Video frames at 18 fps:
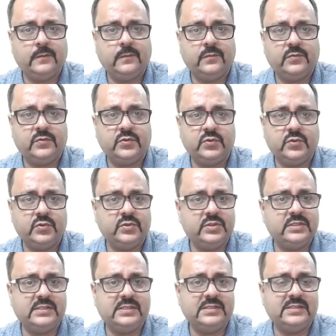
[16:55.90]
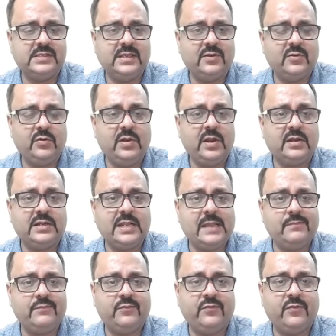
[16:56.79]
So this is a roller
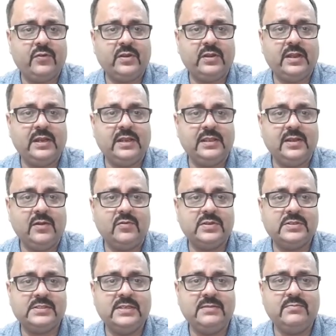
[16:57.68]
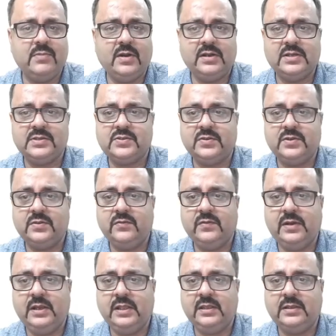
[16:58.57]
type for carrying out seam ultrasonic
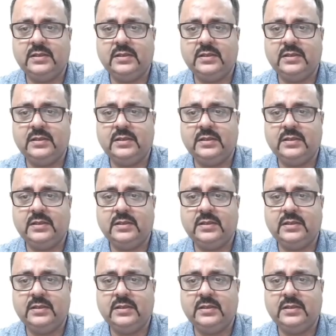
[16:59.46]
welding.